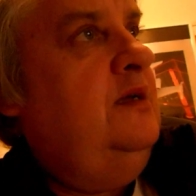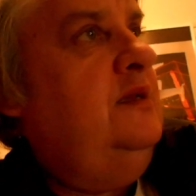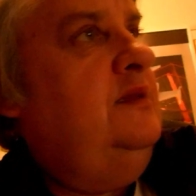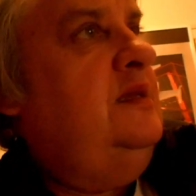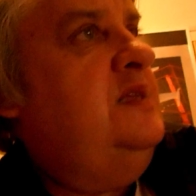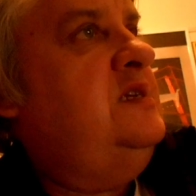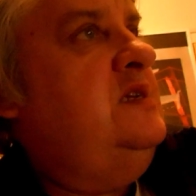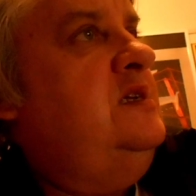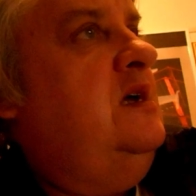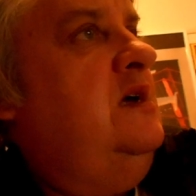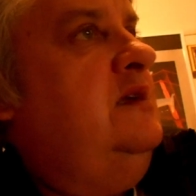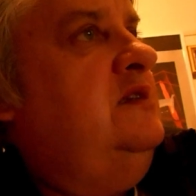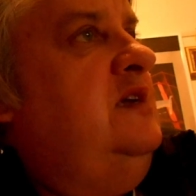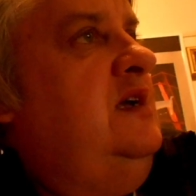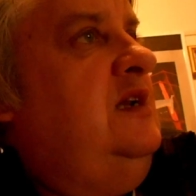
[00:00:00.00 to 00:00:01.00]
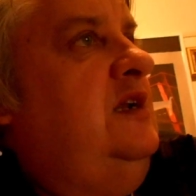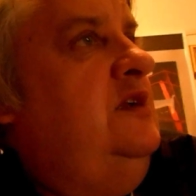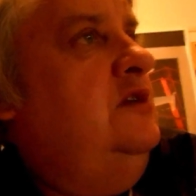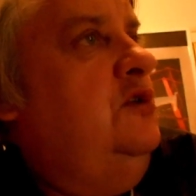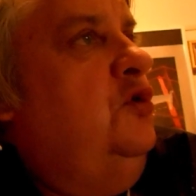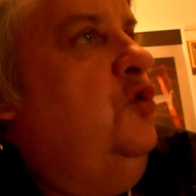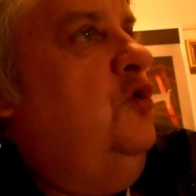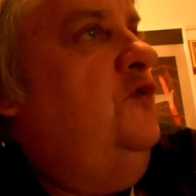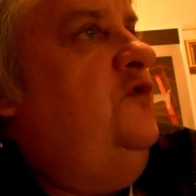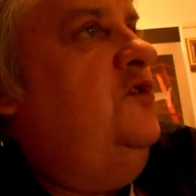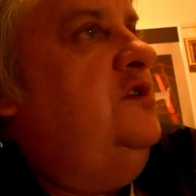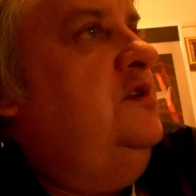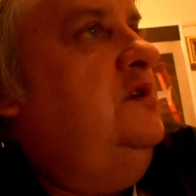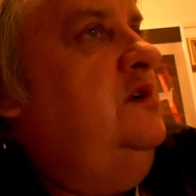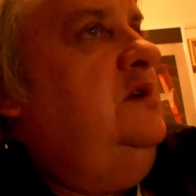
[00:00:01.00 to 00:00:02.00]
that's Declan Lawford.
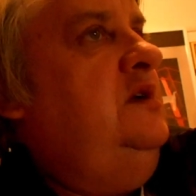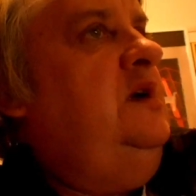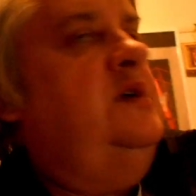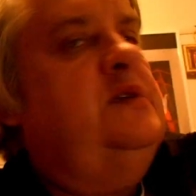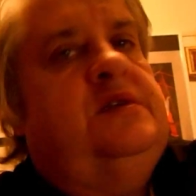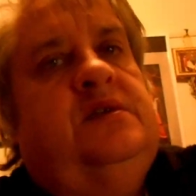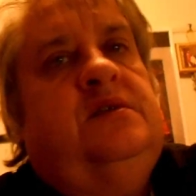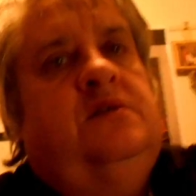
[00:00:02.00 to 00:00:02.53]
Yes,